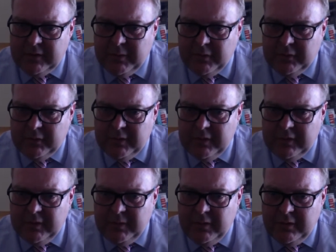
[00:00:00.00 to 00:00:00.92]
as opposed to other
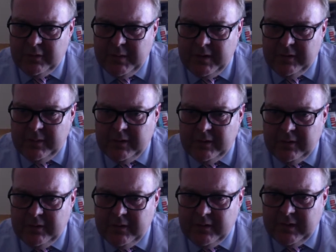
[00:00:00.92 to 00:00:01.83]
tutor units basically because
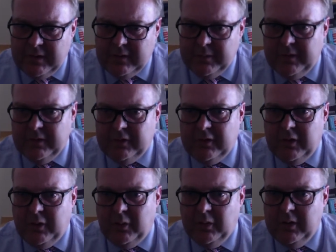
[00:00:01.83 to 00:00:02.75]
of the setup of the
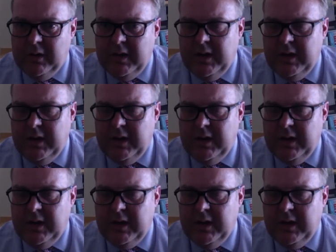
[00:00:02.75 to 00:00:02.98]
school?